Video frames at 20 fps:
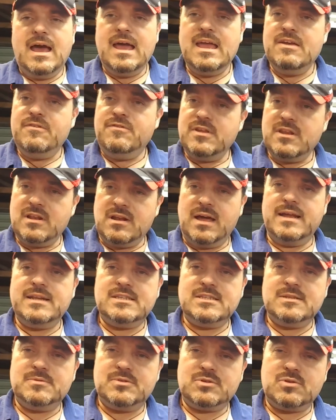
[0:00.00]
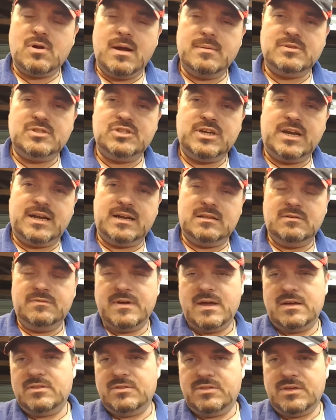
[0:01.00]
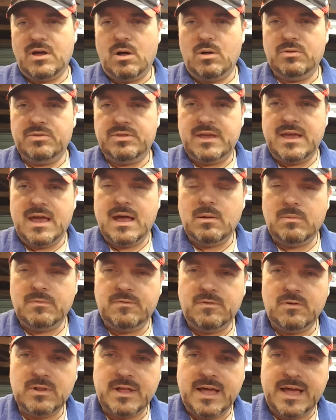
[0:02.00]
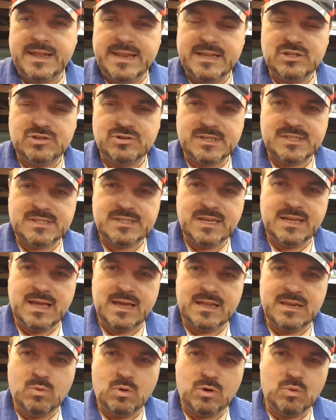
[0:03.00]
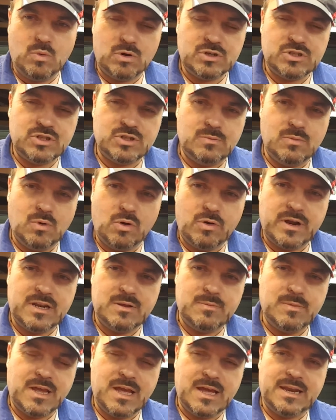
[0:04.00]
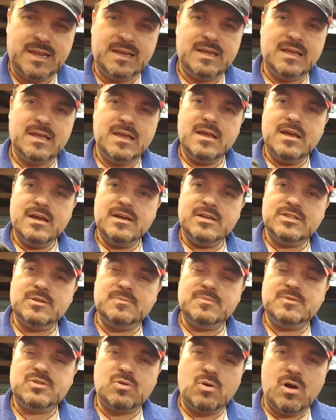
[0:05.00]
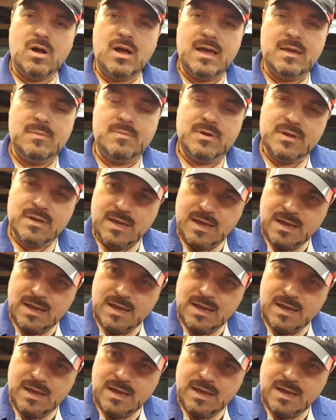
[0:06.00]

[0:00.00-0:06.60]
If you'd like to subscribe to the channel, you found the whole thing helpful and interesting, and you want to watch some more Andy Mechanic, subscribe.